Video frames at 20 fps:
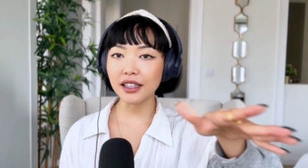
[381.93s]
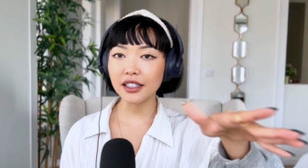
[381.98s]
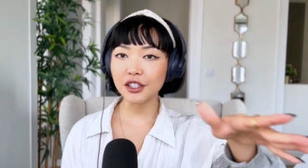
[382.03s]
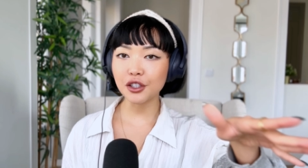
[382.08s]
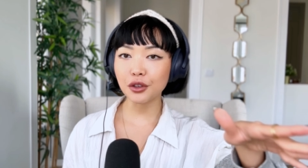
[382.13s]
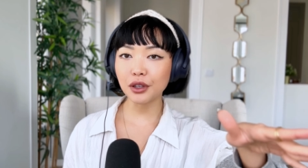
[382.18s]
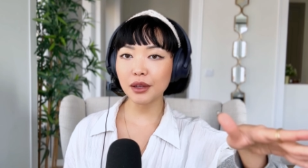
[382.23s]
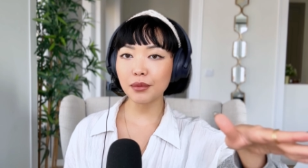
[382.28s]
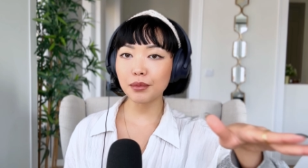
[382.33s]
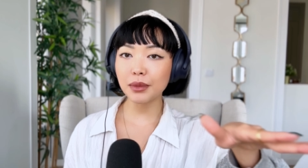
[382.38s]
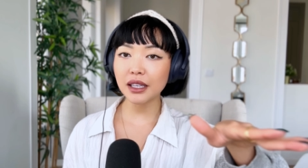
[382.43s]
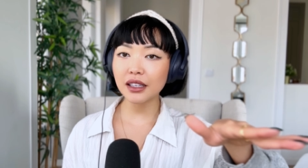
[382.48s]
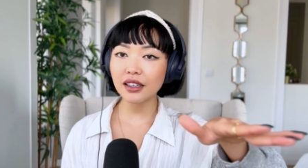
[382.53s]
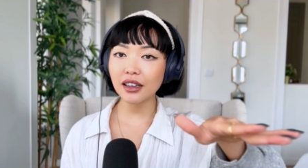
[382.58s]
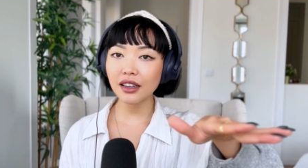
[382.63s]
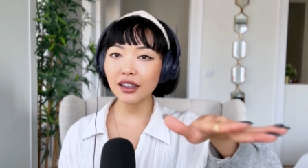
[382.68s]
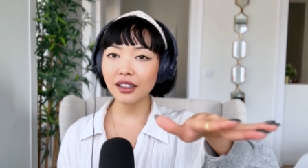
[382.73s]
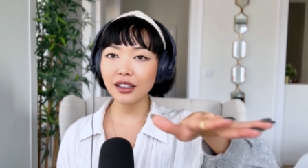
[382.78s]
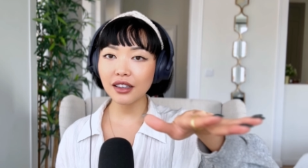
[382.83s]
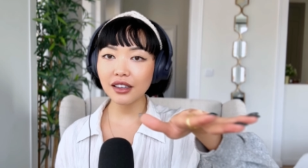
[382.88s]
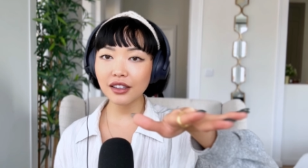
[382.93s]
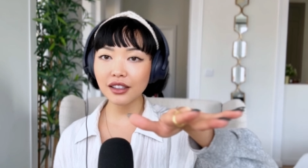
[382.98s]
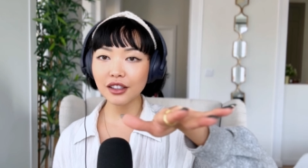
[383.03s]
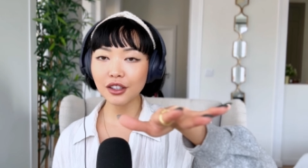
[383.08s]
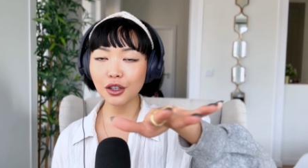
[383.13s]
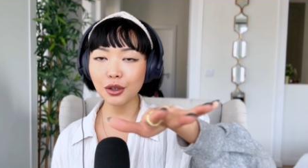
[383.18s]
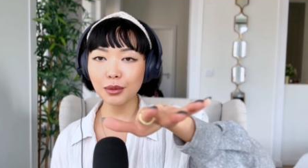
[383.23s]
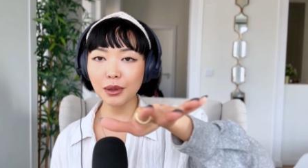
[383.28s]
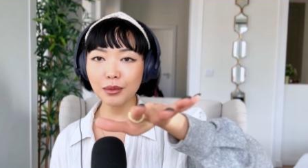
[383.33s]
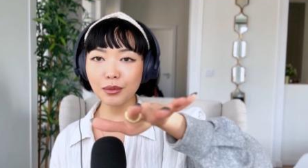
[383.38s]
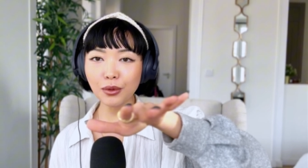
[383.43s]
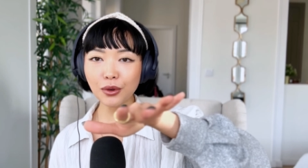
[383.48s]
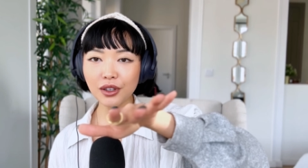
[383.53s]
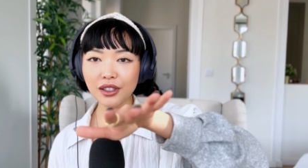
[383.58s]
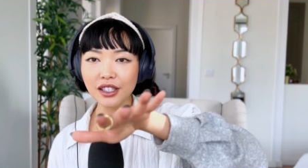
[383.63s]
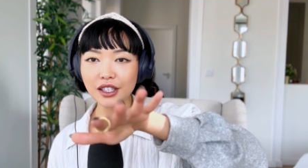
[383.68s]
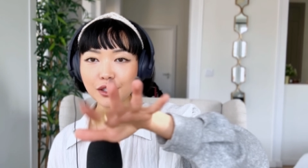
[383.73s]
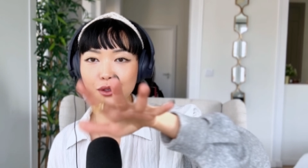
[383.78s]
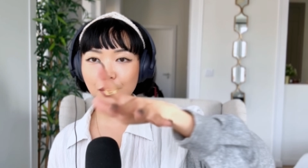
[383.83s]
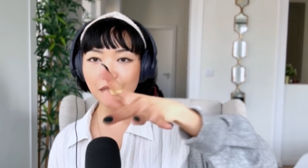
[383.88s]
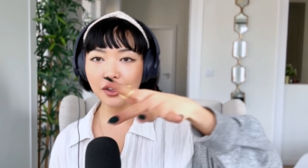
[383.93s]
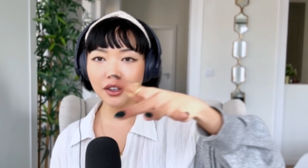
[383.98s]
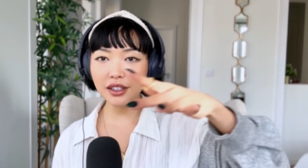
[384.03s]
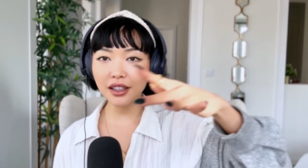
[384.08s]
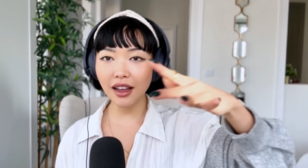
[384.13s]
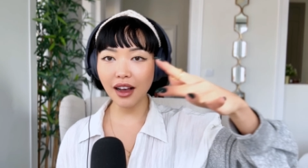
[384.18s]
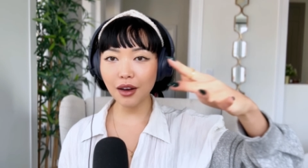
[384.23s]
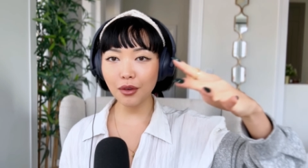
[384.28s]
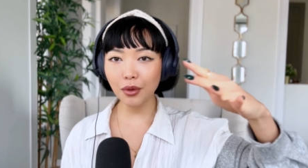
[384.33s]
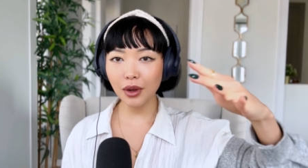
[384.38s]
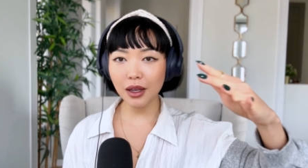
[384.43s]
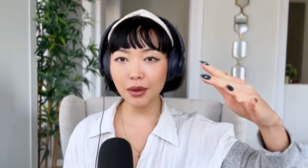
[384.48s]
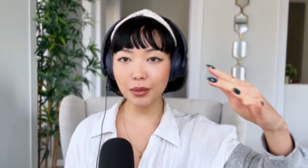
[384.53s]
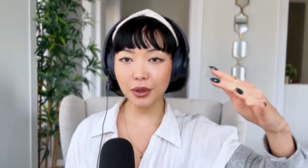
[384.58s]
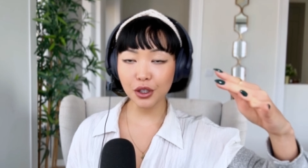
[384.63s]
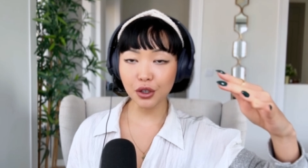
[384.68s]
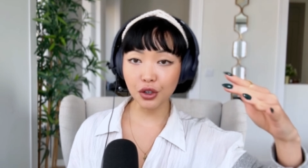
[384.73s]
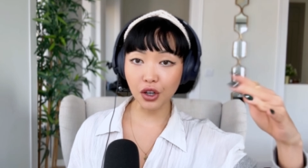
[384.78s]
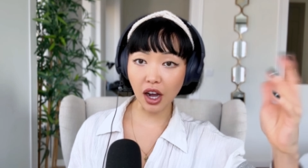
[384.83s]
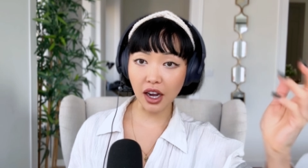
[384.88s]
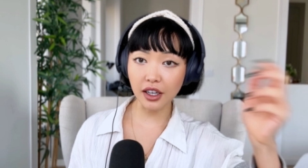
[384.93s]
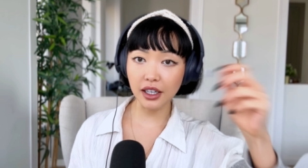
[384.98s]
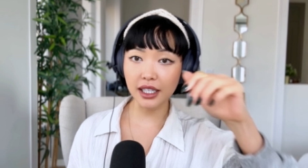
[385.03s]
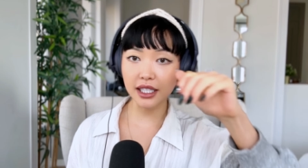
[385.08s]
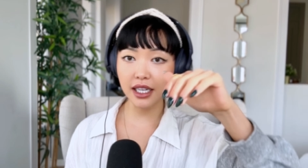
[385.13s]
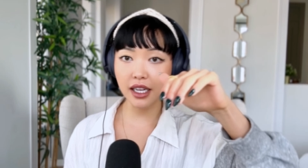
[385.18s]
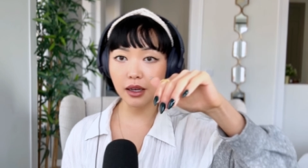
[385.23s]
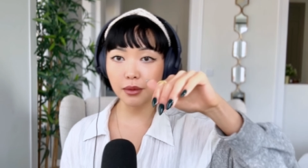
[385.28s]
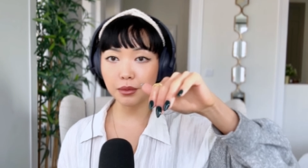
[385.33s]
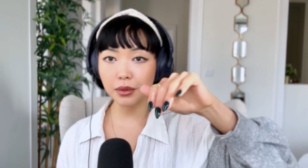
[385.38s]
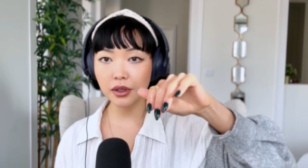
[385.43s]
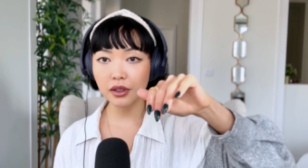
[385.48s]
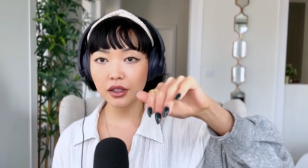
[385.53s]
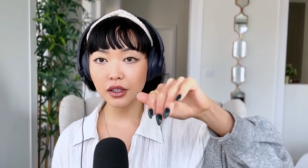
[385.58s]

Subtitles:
You can be a little bit more this way or that way, but you're not going to tip.